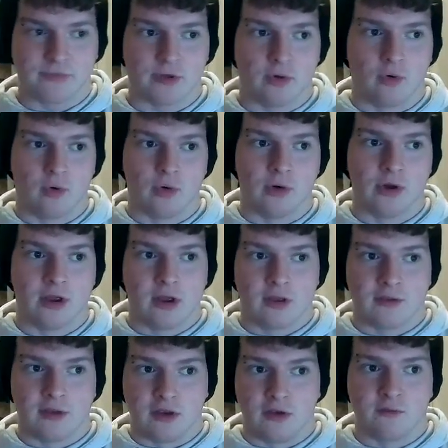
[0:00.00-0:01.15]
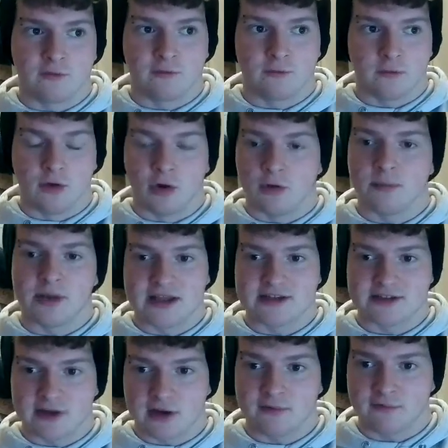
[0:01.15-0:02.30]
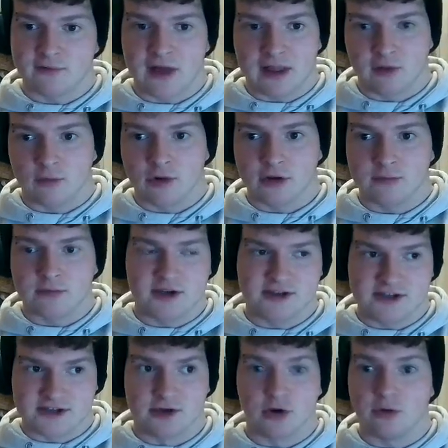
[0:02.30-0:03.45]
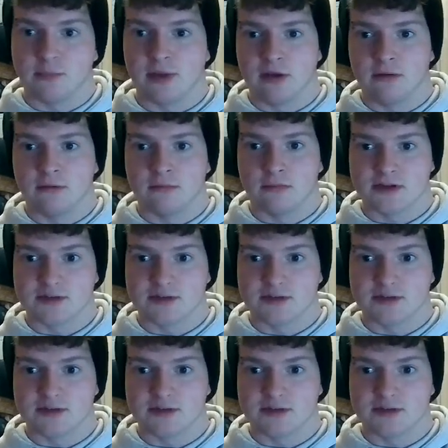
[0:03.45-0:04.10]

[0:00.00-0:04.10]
or that you've not placed enough value on because it's not been